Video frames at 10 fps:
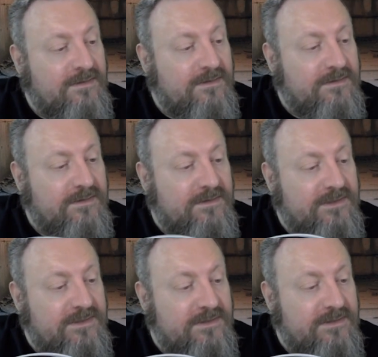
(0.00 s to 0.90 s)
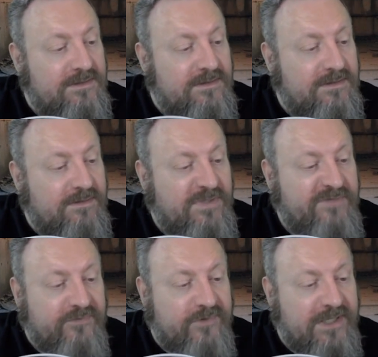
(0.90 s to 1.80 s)

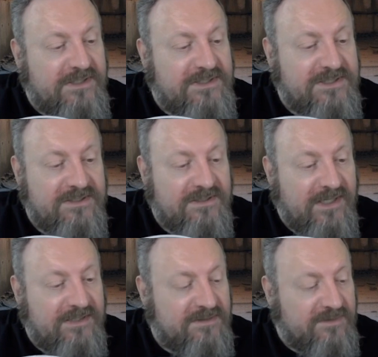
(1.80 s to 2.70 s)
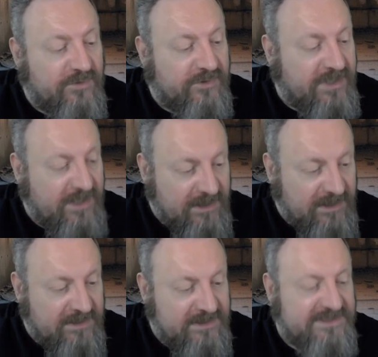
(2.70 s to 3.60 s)
Beaverette, light armor
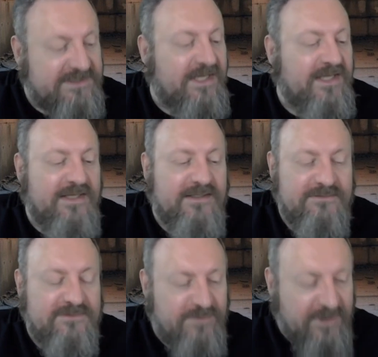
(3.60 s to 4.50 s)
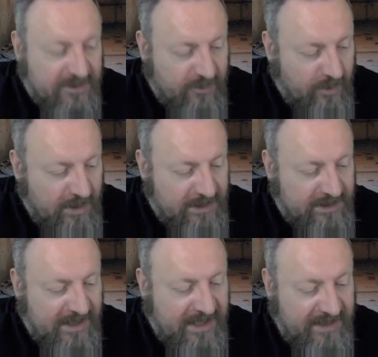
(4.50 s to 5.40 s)
car. Staghound, Mark
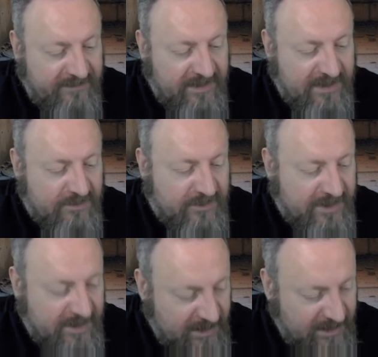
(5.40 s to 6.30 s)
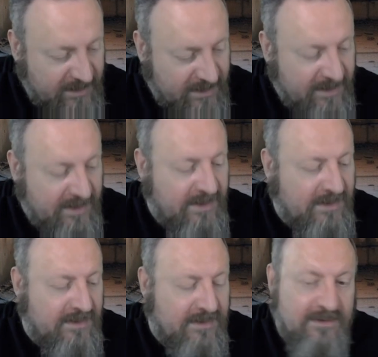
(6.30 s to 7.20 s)
1, heavy armor car.
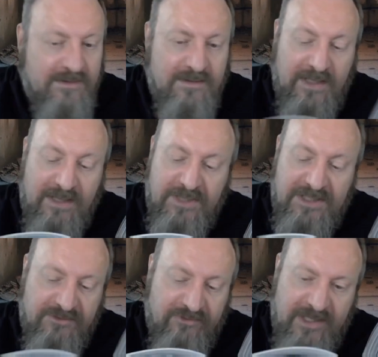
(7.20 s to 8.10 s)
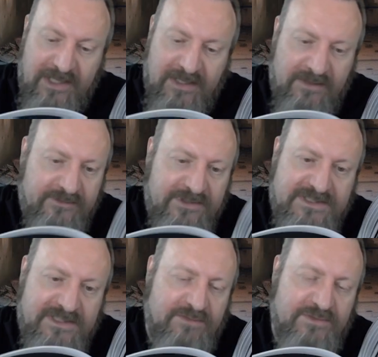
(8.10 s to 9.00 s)
M8 Greyhound, the
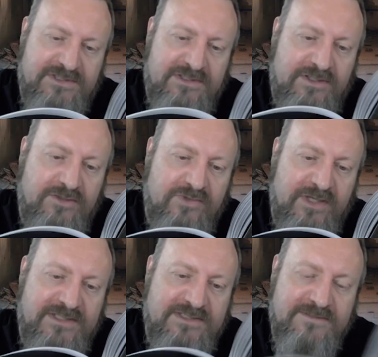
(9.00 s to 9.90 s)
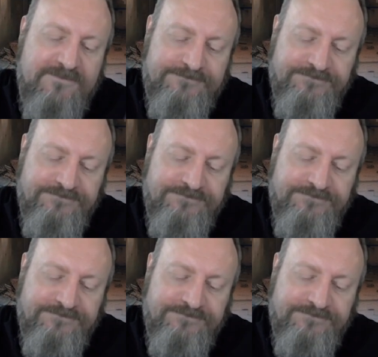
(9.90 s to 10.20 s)
same as the US.